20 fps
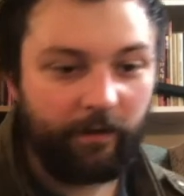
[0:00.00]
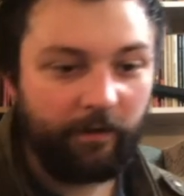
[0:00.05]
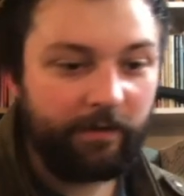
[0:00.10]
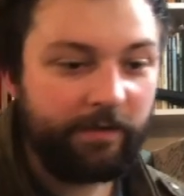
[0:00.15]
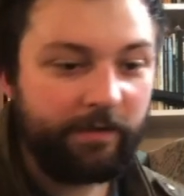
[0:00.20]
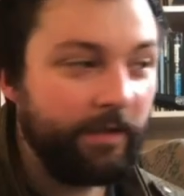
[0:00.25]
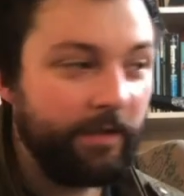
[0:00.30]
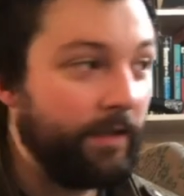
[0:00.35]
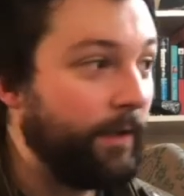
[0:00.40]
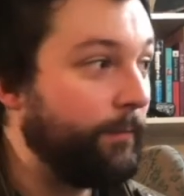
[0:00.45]
I
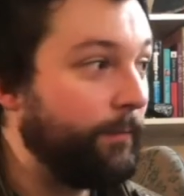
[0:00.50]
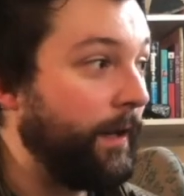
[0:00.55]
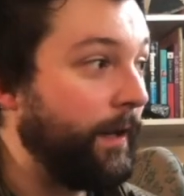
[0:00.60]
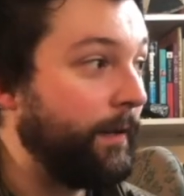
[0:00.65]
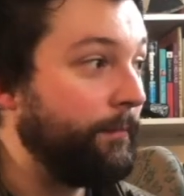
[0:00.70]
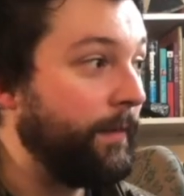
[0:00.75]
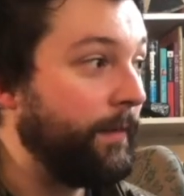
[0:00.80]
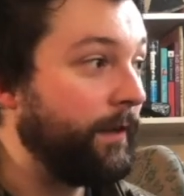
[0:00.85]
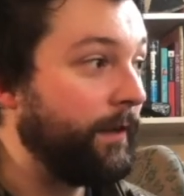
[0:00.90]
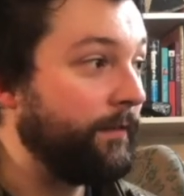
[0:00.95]
see that my
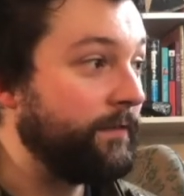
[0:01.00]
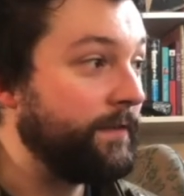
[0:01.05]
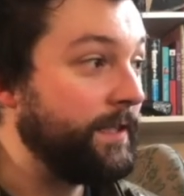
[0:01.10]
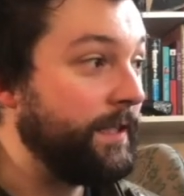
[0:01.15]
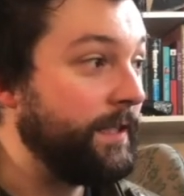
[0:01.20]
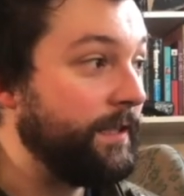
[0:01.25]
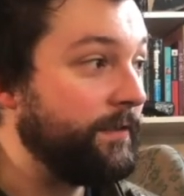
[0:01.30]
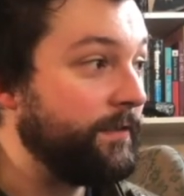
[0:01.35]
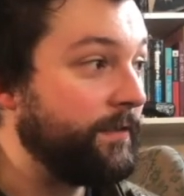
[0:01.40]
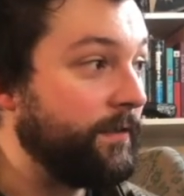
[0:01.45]
mug of
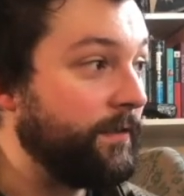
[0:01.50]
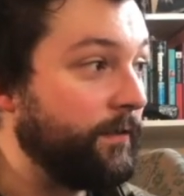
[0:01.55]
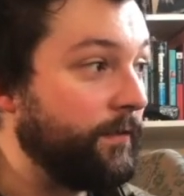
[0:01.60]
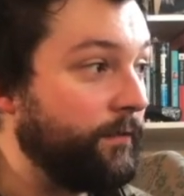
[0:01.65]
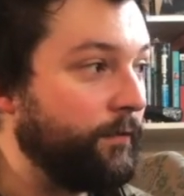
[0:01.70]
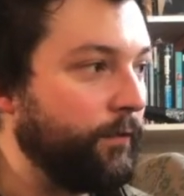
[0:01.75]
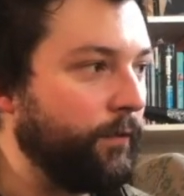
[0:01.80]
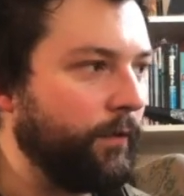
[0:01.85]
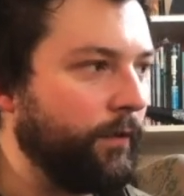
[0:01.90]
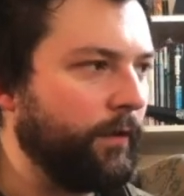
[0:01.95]
tea is in the
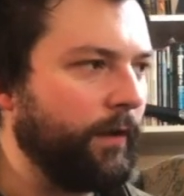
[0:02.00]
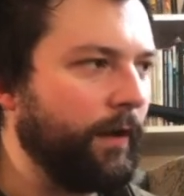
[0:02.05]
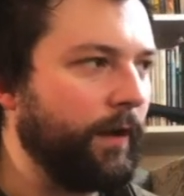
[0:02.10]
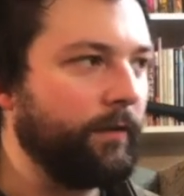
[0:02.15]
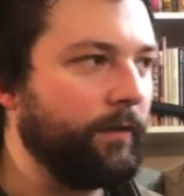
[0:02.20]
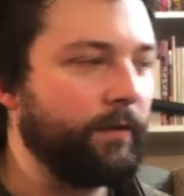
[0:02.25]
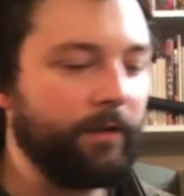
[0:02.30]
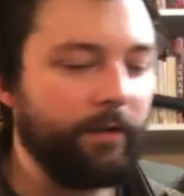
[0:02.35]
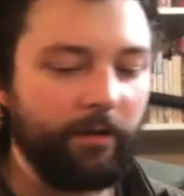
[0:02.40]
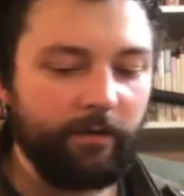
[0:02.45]

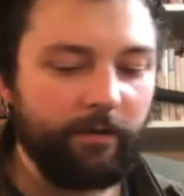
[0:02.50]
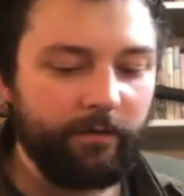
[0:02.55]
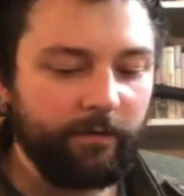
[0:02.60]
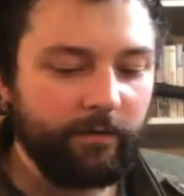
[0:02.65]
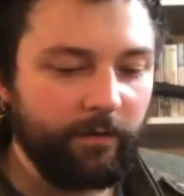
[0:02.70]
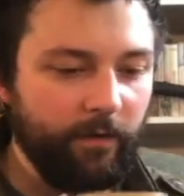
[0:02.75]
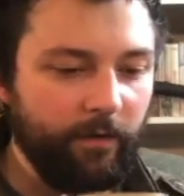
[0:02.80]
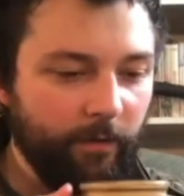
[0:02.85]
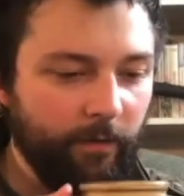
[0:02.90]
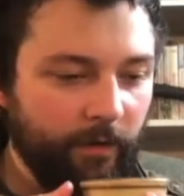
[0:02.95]
foreground here.
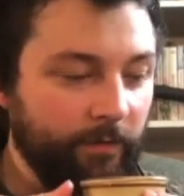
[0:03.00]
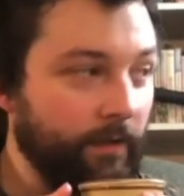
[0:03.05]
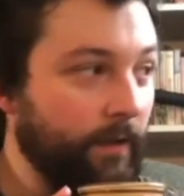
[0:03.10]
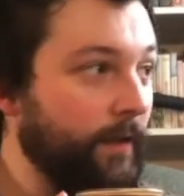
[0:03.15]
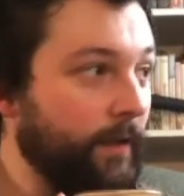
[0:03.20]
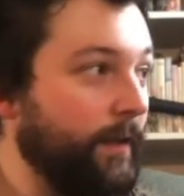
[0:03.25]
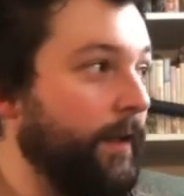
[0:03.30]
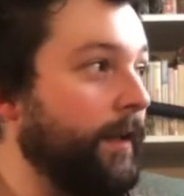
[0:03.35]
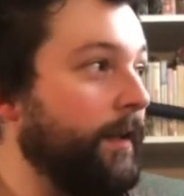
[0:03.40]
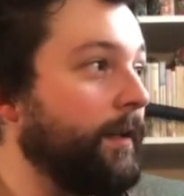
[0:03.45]
Sorry about
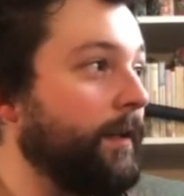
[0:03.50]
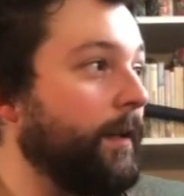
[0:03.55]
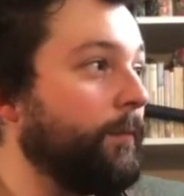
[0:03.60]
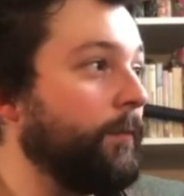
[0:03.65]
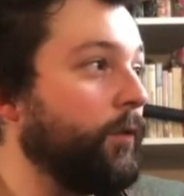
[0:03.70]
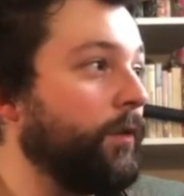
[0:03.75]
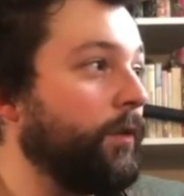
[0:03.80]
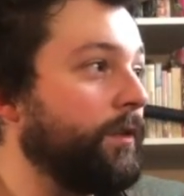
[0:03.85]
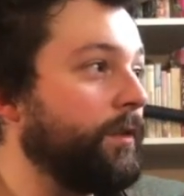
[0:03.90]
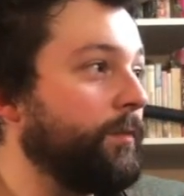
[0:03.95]
that. And I'm
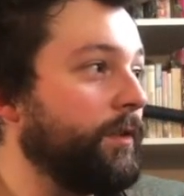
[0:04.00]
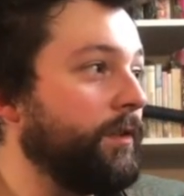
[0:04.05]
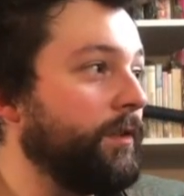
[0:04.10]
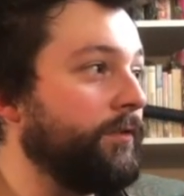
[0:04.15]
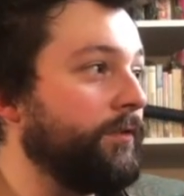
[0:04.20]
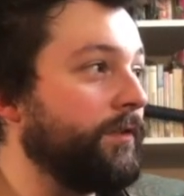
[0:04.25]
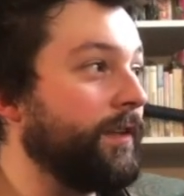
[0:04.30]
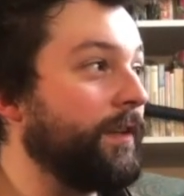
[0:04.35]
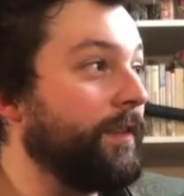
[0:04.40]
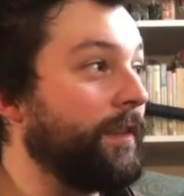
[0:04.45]
going to be
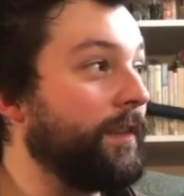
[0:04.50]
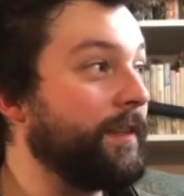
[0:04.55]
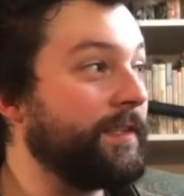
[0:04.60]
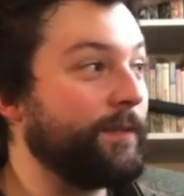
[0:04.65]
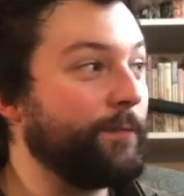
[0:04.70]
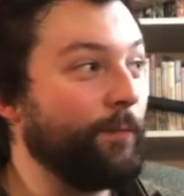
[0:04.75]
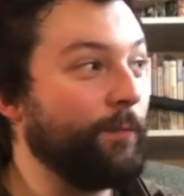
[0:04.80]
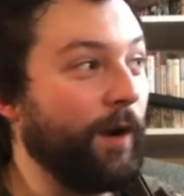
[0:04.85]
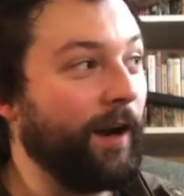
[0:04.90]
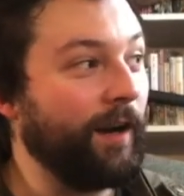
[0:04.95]
using this
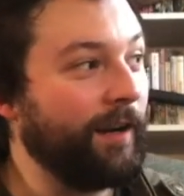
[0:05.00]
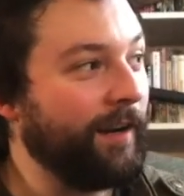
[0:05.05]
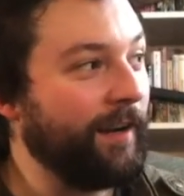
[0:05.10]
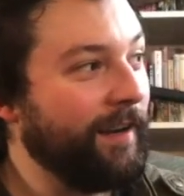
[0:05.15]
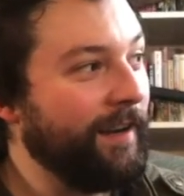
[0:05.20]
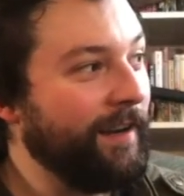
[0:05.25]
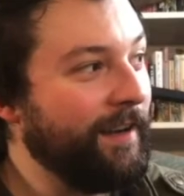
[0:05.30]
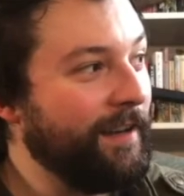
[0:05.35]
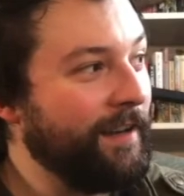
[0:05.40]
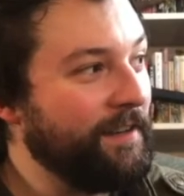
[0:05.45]
mug
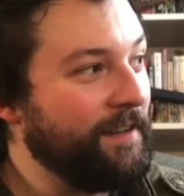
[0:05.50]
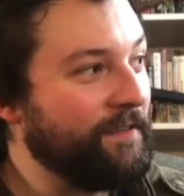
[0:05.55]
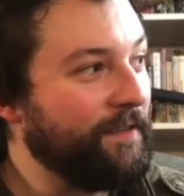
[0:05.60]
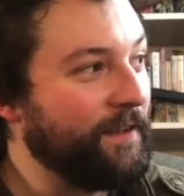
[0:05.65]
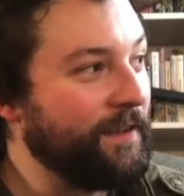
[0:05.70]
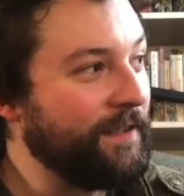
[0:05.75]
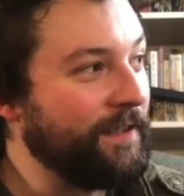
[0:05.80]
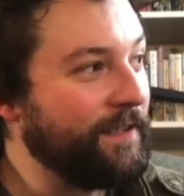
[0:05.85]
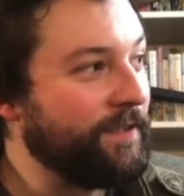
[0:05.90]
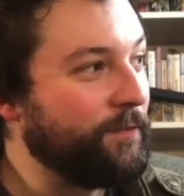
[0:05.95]

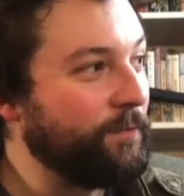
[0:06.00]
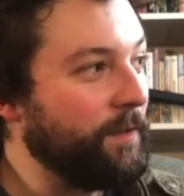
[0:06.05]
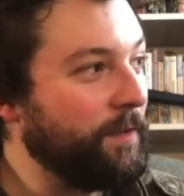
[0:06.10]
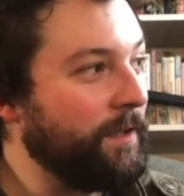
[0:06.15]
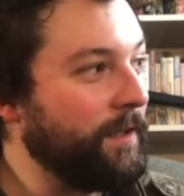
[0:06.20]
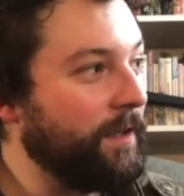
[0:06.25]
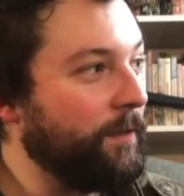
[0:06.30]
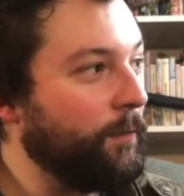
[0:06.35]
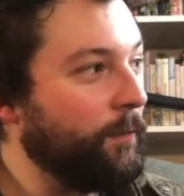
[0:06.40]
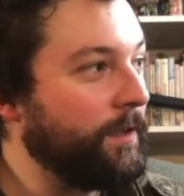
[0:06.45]
for this
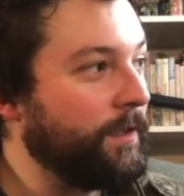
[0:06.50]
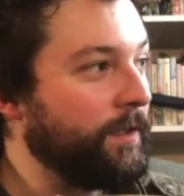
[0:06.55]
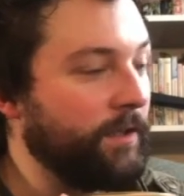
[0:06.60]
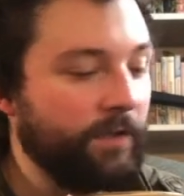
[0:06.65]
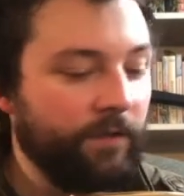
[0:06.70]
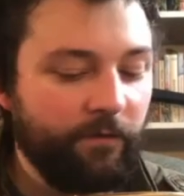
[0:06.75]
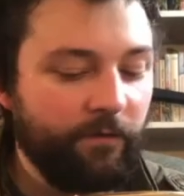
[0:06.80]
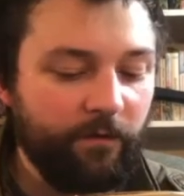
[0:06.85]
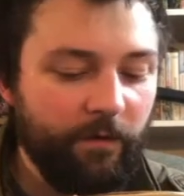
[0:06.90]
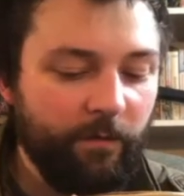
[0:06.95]
reading, which
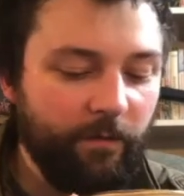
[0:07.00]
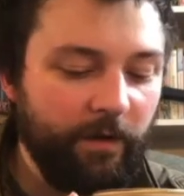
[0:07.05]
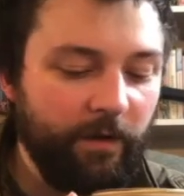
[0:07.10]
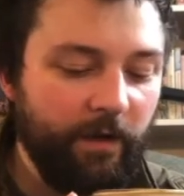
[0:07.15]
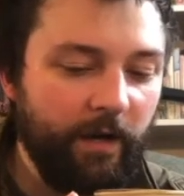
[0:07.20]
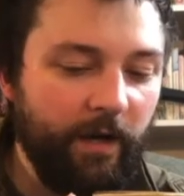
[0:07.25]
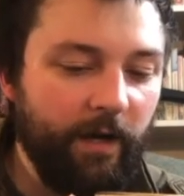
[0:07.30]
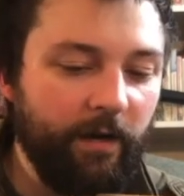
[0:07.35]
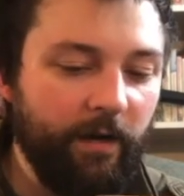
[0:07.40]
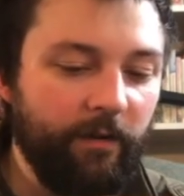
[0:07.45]
is from the
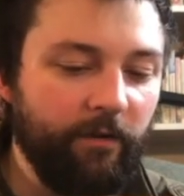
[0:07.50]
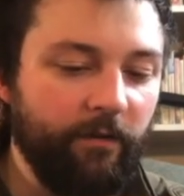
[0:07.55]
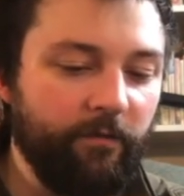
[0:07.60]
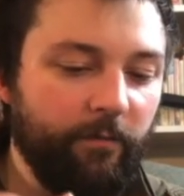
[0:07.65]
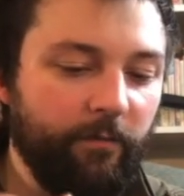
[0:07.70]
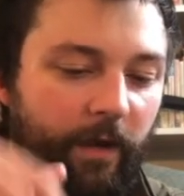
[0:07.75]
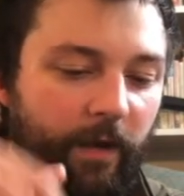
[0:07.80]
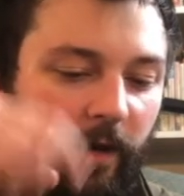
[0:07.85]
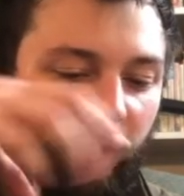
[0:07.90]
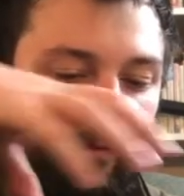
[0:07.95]
Isle of
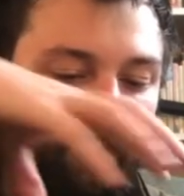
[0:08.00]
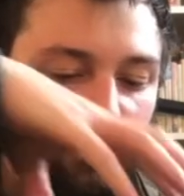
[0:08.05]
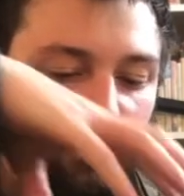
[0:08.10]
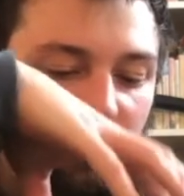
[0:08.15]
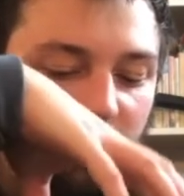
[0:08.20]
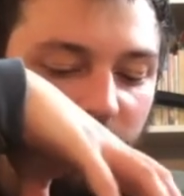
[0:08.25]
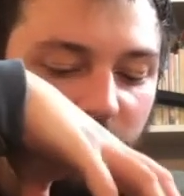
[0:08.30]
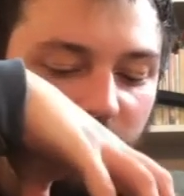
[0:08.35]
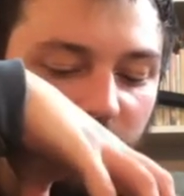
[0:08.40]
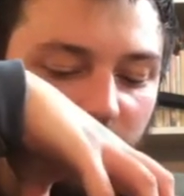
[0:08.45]
Man,
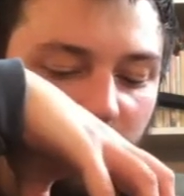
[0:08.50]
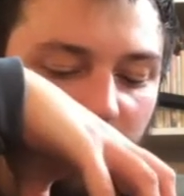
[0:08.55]
which